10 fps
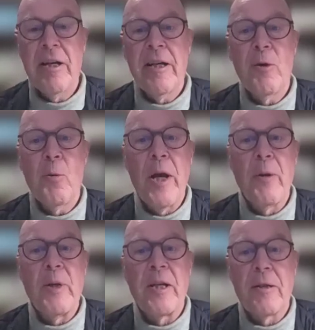In a way,
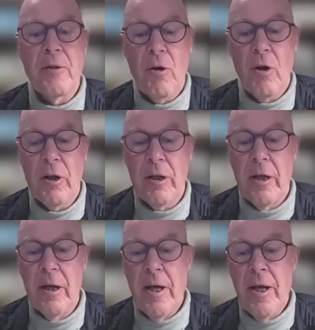we can talk
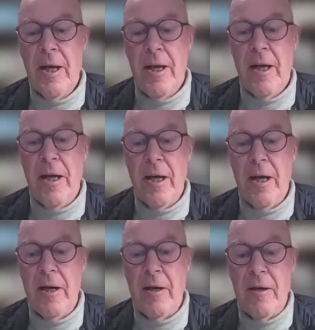
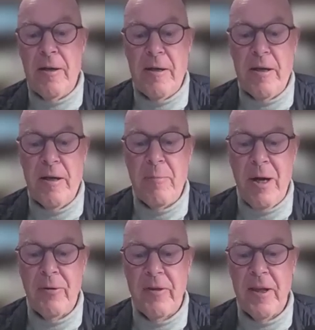
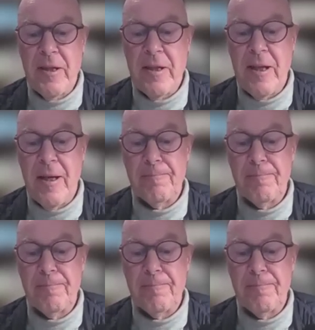about this